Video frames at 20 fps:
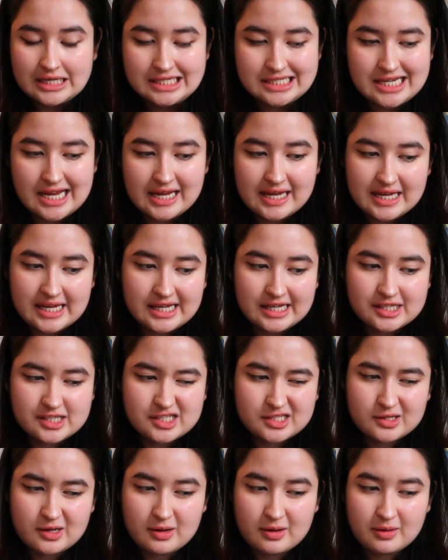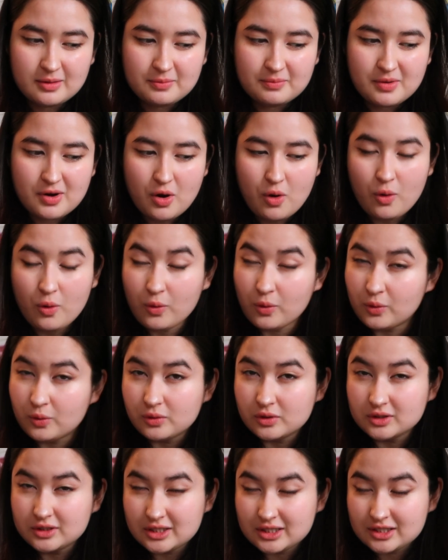taking some
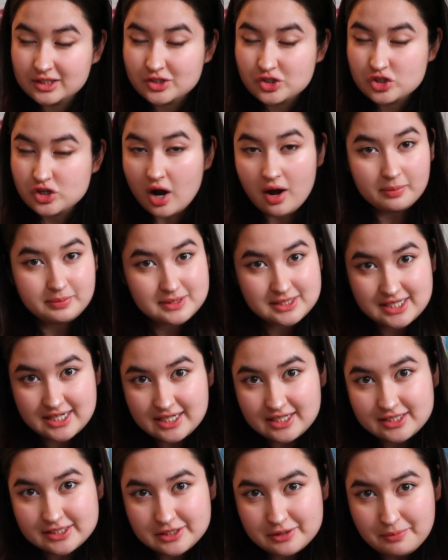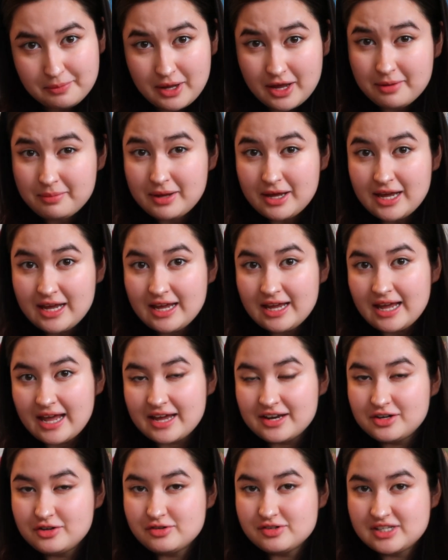old chopsticks maybe
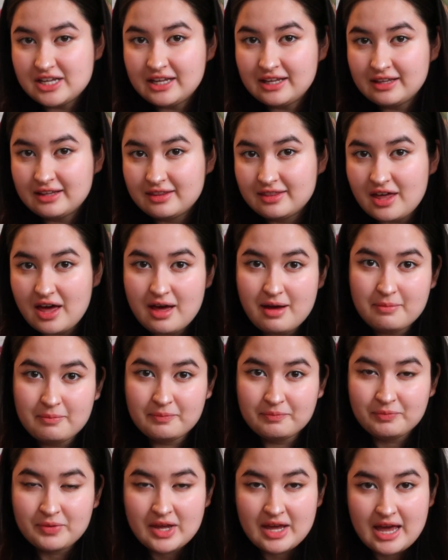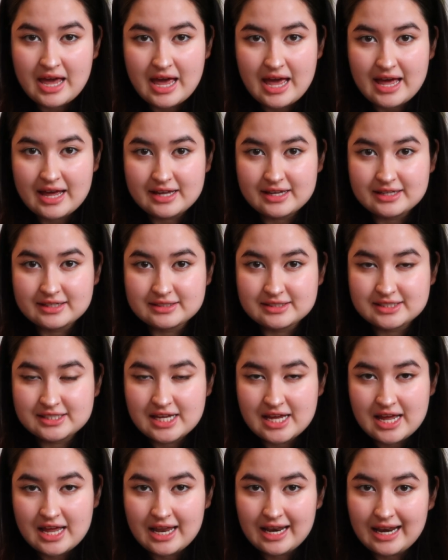and using them as
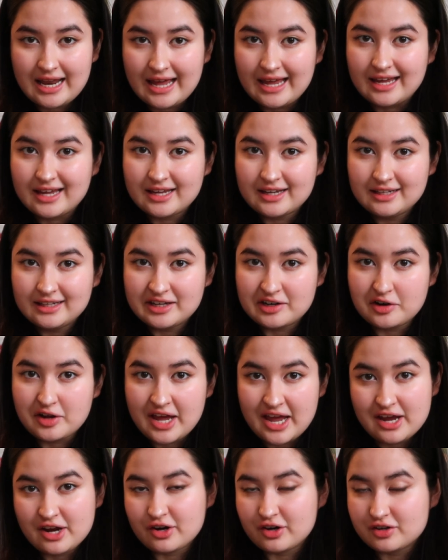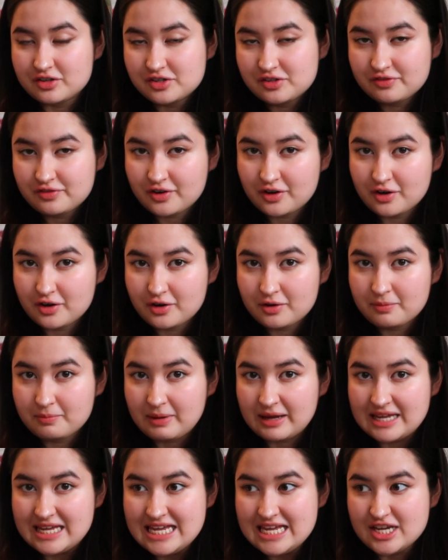like little hangers for
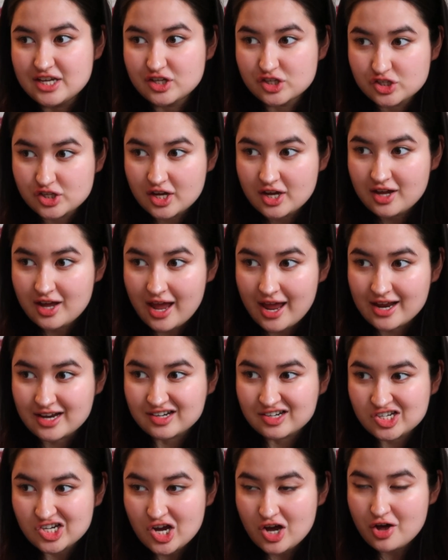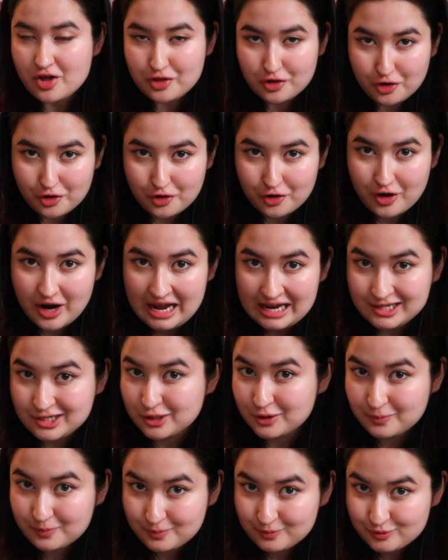my keys and other
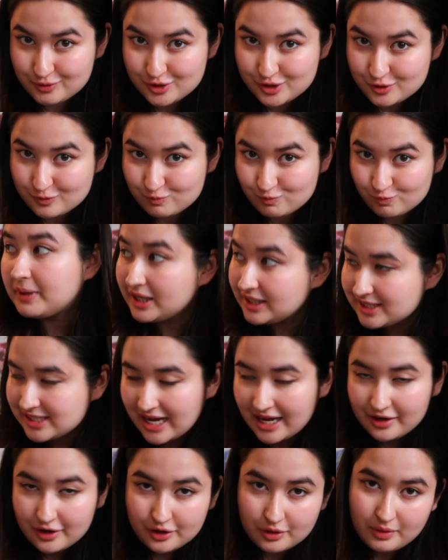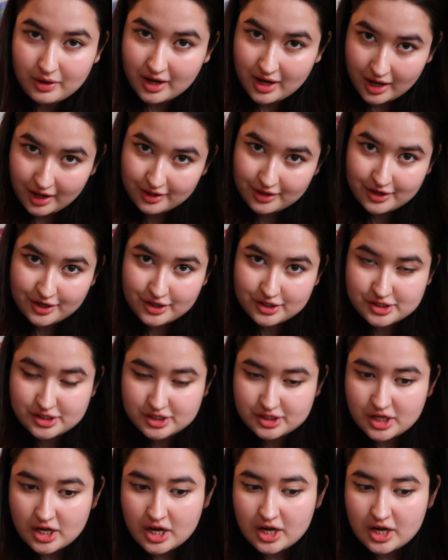items. But I don't know what colors